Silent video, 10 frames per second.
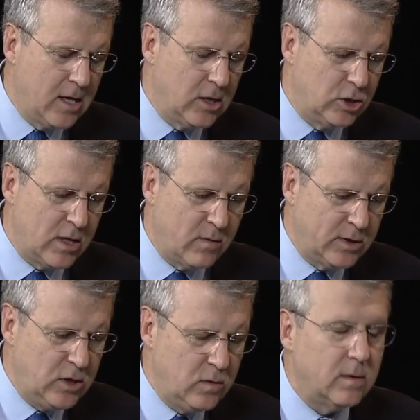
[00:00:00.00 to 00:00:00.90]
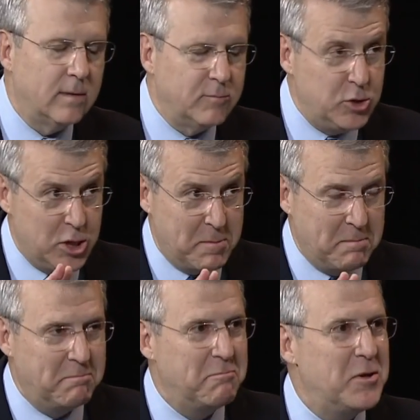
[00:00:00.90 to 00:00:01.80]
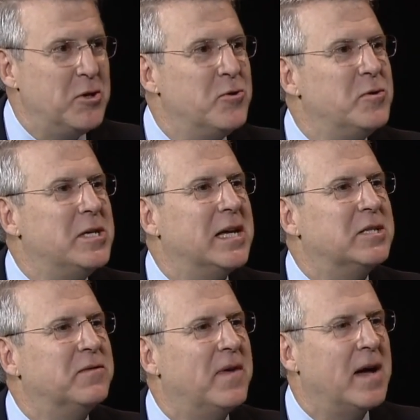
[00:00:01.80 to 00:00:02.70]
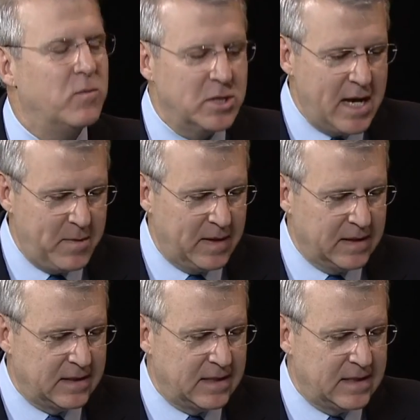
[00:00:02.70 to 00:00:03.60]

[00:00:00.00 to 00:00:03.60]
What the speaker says: General, Jim, you testified, we're taping this at the